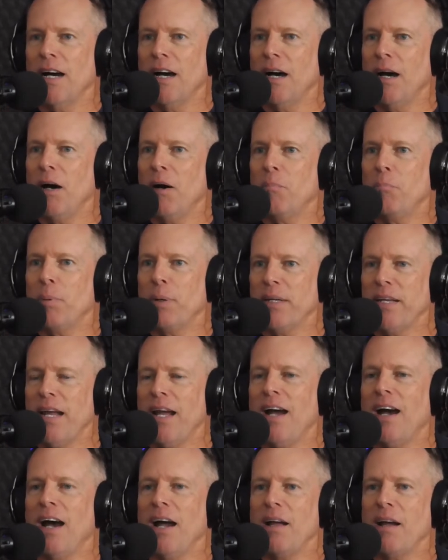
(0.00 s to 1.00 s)
uh, but
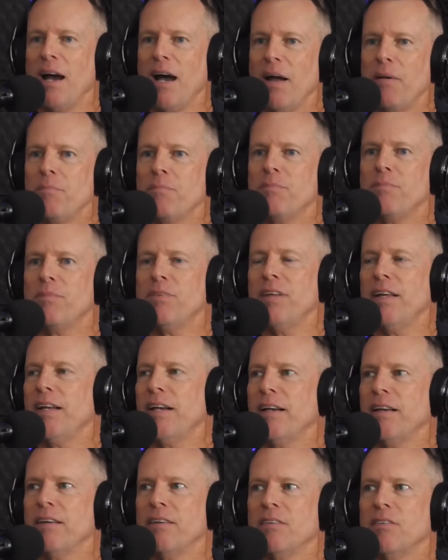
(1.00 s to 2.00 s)
yeah, I, I did
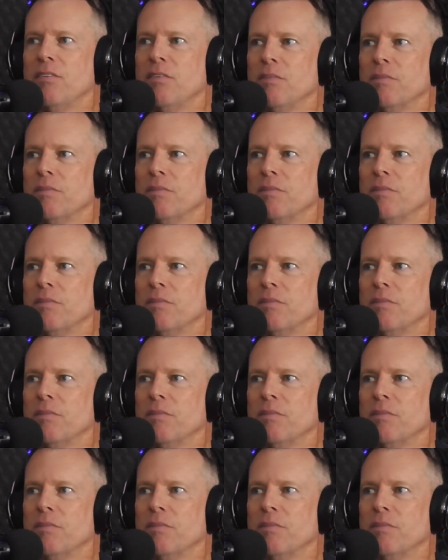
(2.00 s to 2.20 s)
it. Who had a